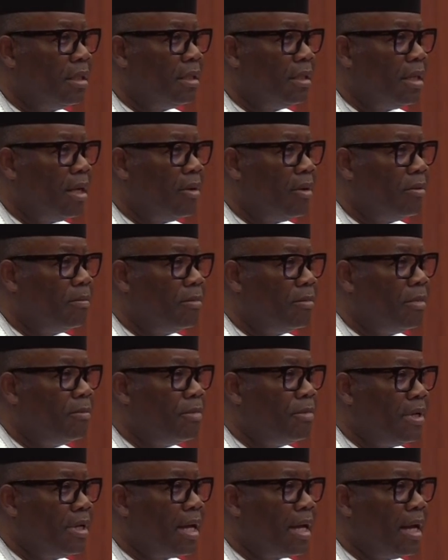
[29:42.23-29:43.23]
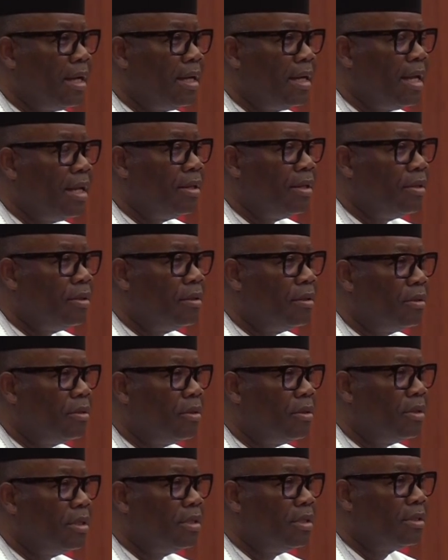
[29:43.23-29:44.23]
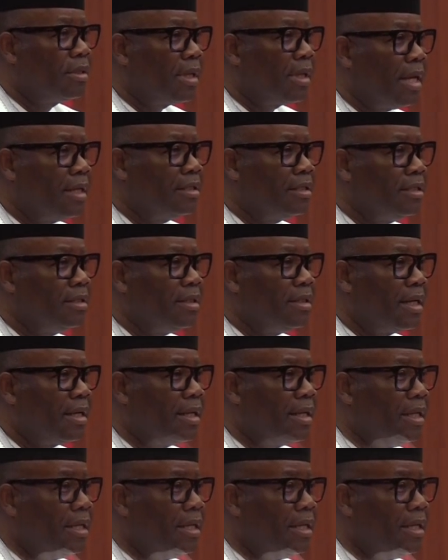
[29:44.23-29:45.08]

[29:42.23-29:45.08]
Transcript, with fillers: that will bring an end to these clashes and